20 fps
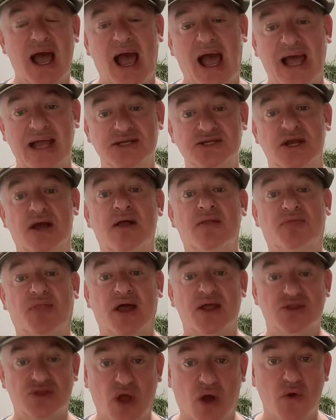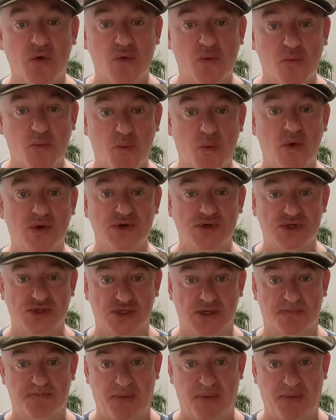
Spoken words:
and they don't want to